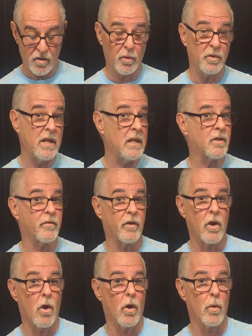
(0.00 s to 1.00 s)
So teak is a
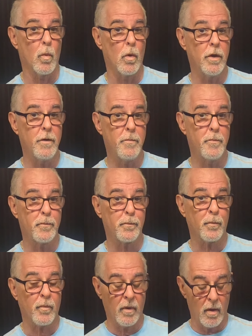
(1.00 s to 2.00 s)
very hard wood,
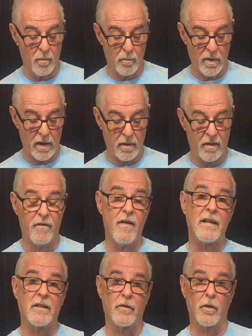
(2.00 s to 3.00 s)
but the fact